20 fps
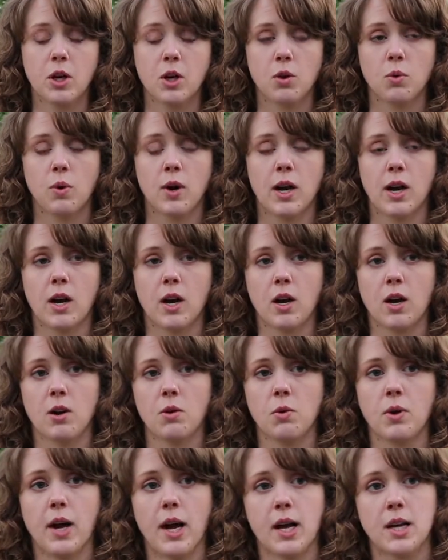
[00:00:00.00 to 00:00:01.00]

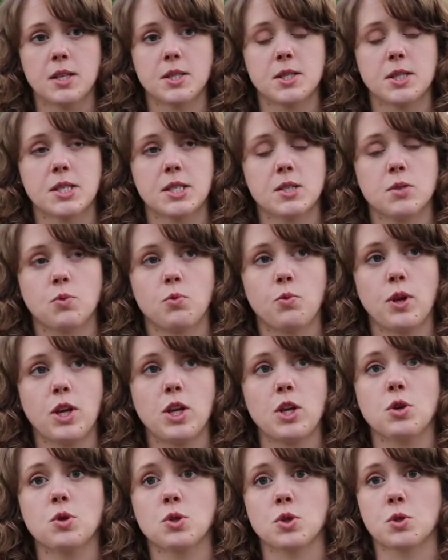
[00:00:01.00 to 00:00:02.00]
whereas we
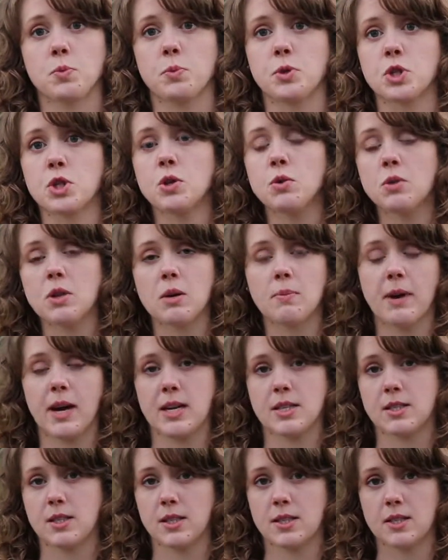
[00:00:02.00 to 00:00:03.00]
use petunia
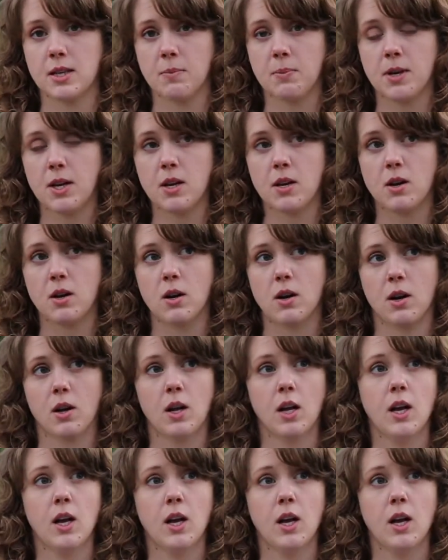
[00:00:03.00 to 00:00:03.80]
baskets up here,